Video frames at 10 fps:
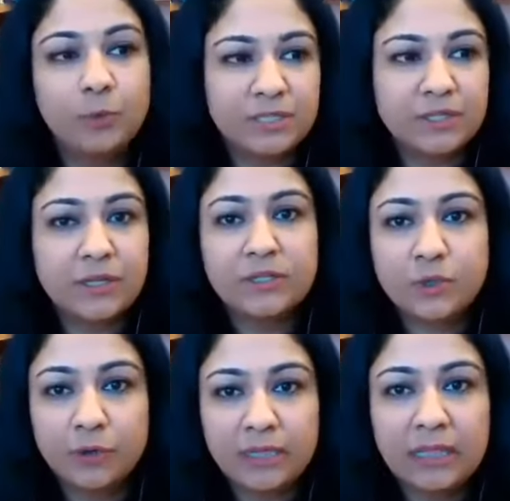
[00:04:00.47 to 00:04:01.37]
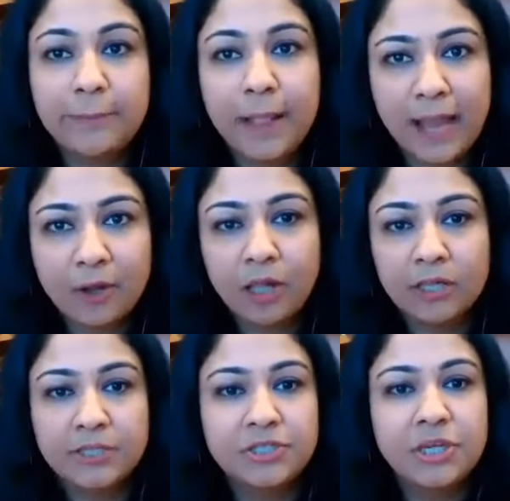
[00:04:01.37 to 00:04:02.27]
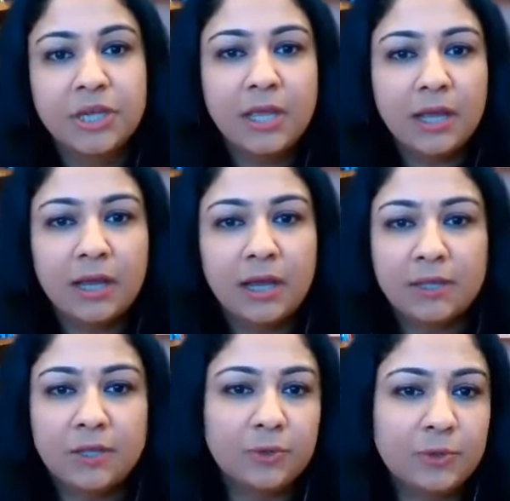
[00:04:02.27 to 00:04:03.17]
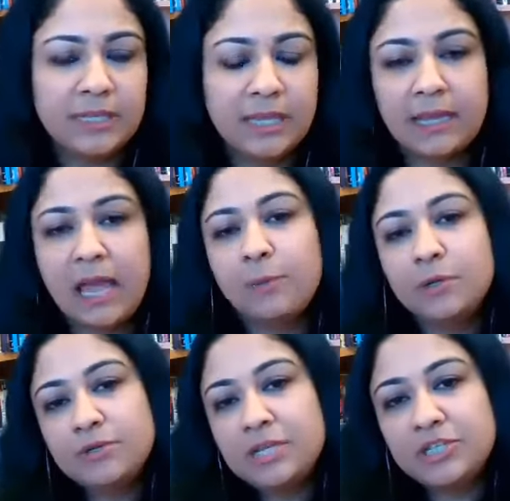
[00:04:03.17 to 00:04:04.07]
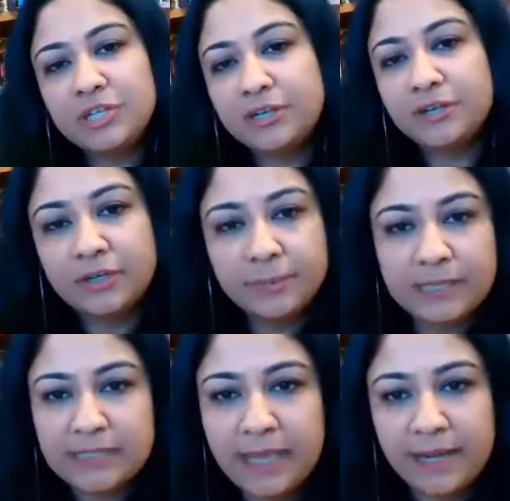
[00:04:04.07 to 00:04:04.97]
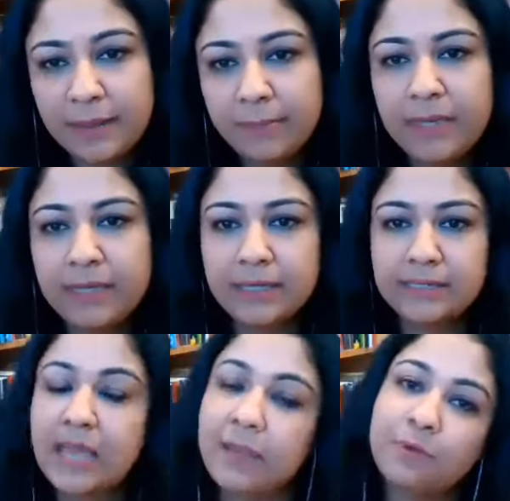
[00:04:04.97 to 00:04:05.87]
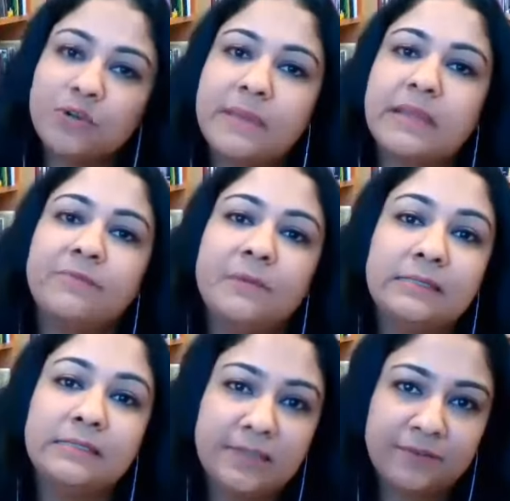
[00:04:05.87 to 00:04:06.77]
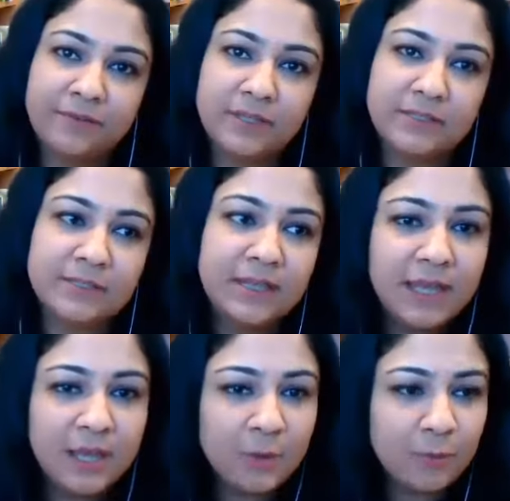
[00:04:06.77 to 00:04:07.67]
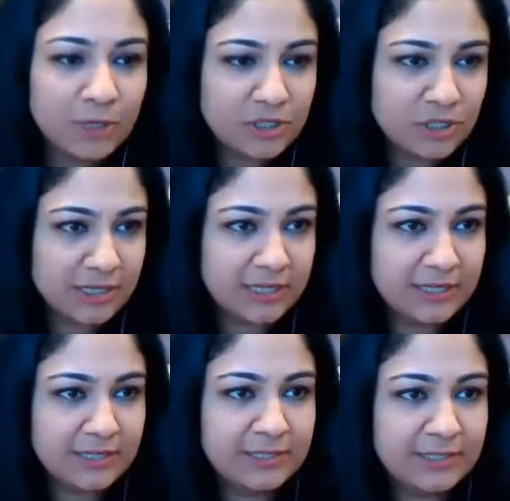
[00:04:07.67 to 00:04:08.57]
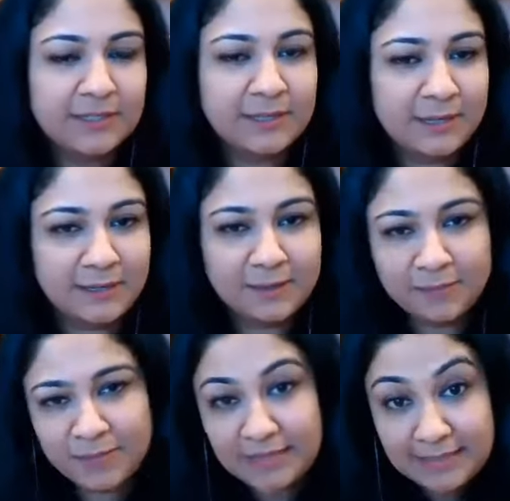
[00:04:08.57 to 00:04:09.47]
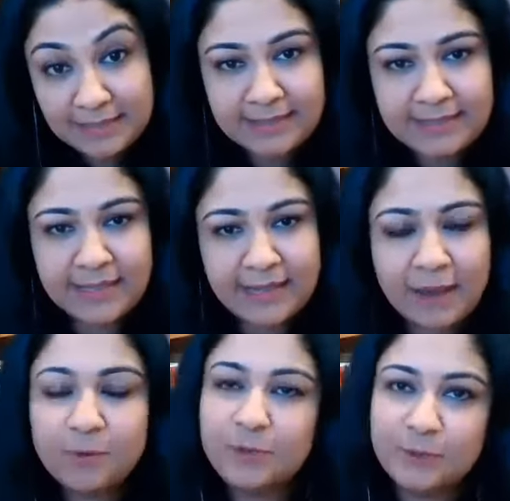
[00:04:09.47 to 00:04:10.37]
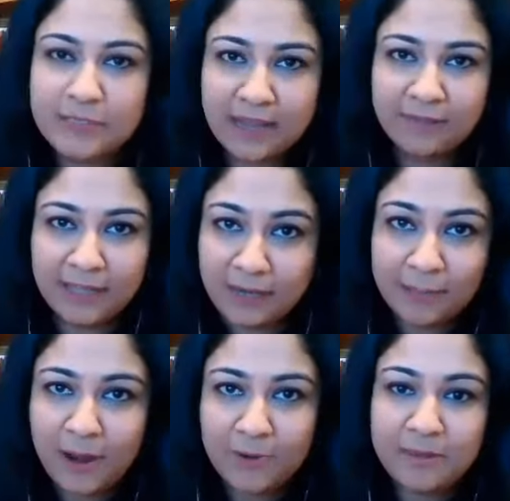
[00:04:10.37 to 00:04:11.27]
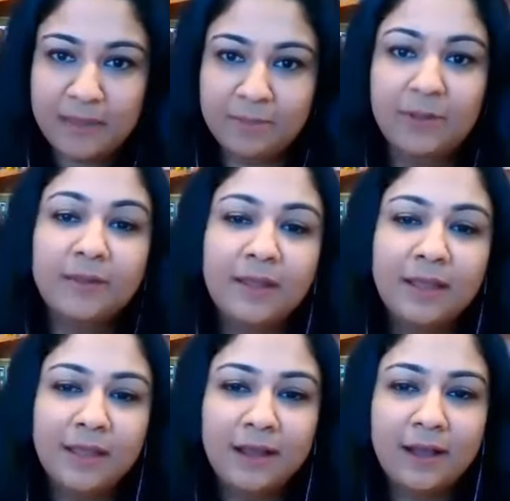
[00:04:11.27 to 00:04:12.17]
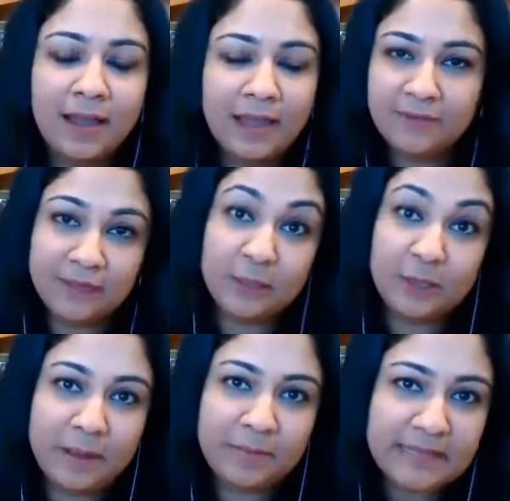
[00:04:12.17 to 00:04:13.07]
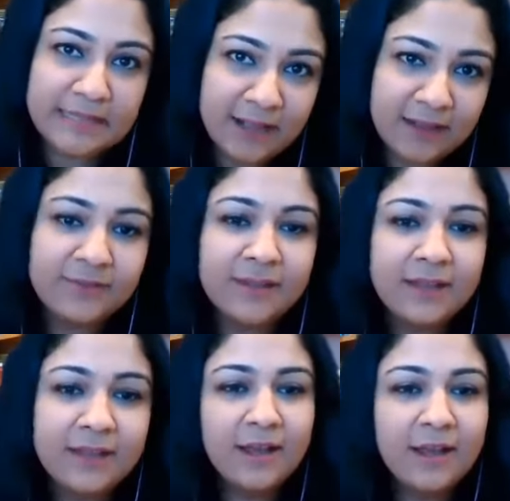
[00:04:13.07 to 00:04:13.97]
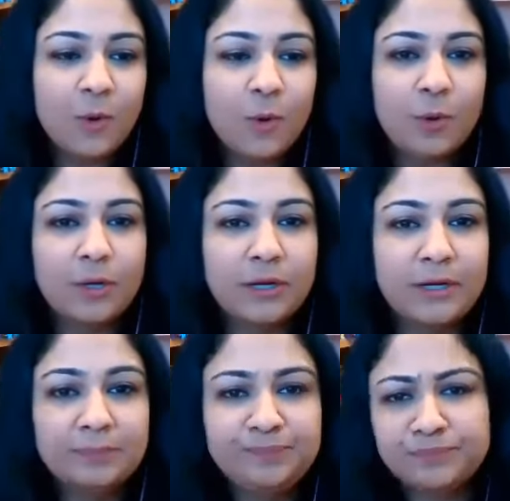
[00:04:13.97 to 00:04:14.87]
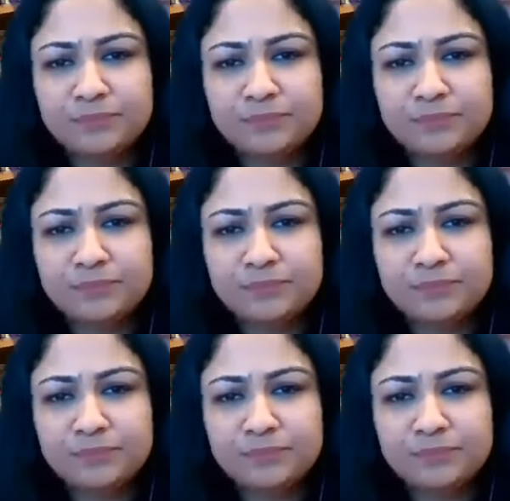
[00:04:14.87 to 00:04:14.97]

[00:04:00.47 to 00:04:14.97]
which is a historically Black college, saying, I want to teach in an urban setting because I want to make a real difference, which is basically saying, I want to save little brown people and feel good about myself. Or